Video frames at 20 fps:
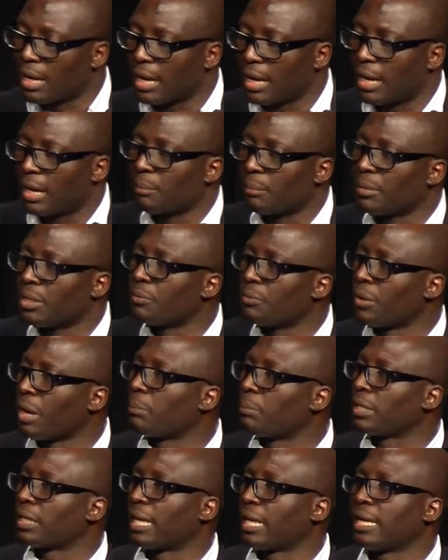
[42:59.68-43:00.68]

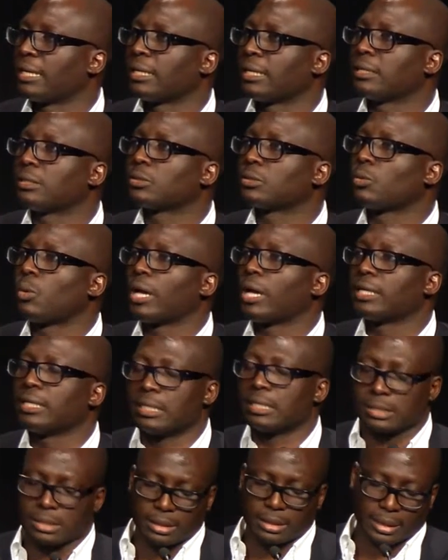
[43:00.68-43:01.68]
replicated
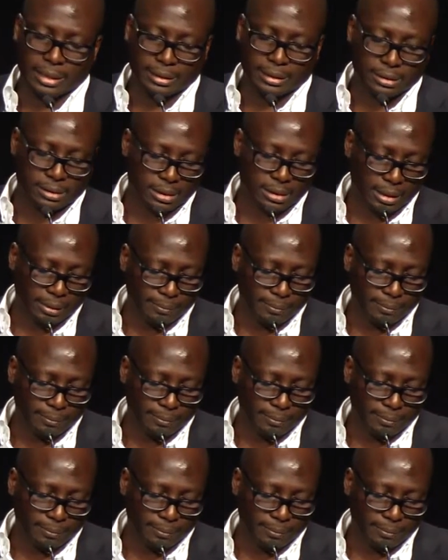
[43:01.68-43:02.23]
quite easily. And